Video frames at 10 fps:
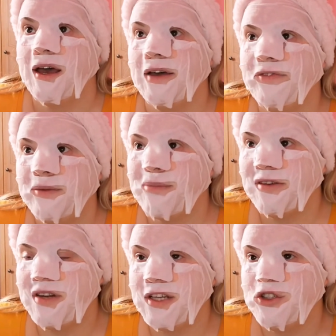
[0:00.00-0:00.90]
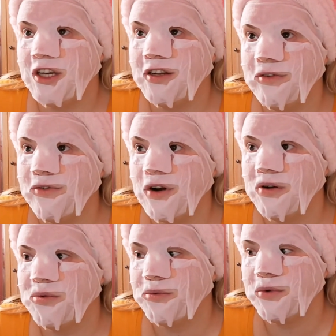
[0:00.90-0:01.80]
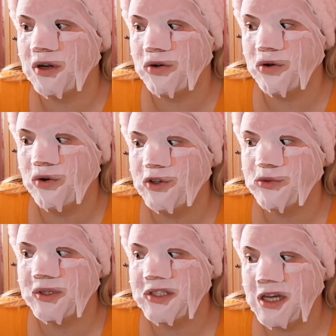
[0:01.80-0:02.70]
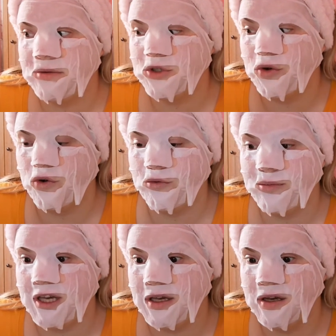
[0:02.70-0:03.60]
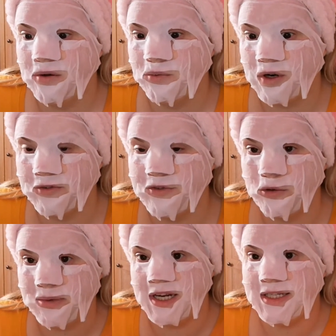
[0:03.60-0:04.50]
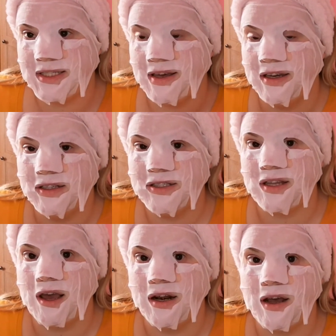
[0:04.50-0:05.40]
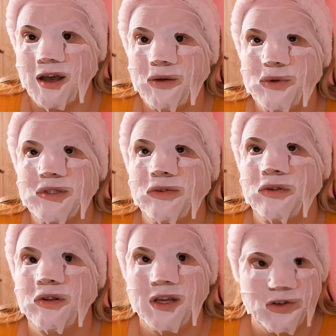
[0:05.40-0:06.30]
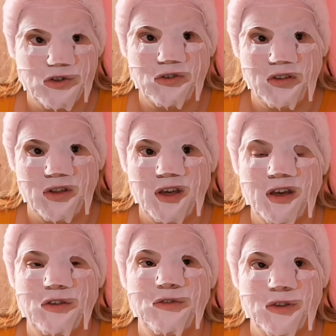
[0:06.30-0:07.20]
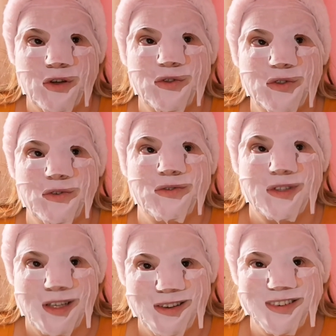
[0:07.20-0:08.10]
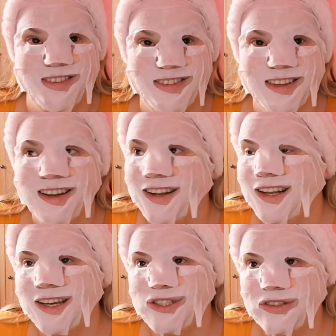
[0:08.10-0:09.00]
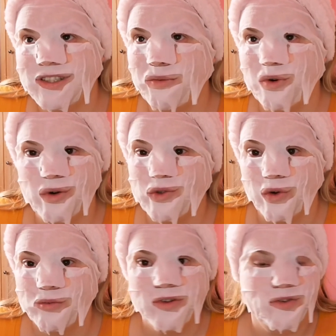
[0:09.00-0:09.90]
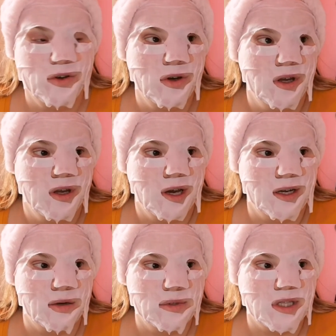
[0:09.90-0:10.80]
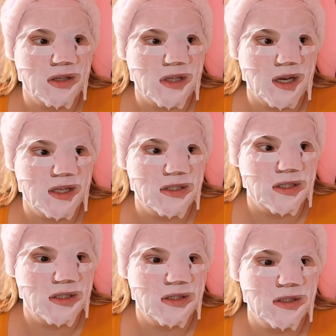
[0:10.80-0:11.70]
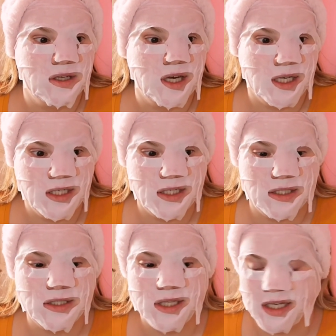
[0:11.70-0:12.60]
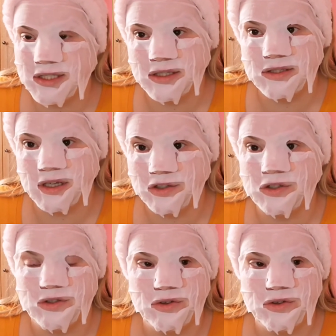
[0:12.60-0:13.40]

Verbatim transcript: And my friend Jennifer, when we were at college one time, she got me one of their bracelets and I was literally in floods of tears. And she was like, what's wrong with you? And I was like, that is the kindest, nicest thing to